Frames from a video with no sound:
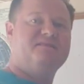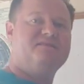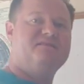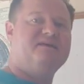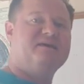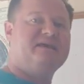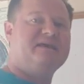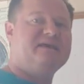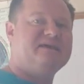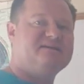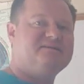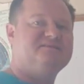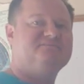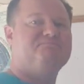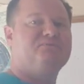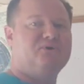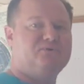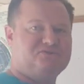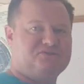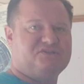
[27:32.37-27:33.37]
the Higgs
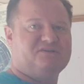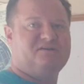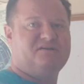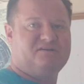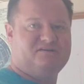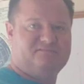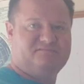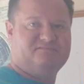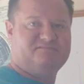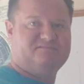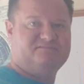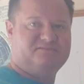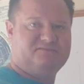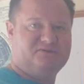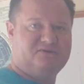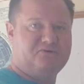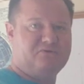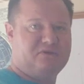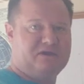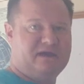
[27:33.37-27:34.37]
boson.
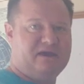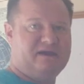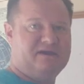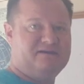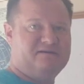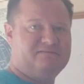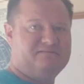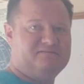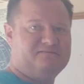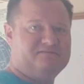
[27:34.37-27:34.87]
Okay,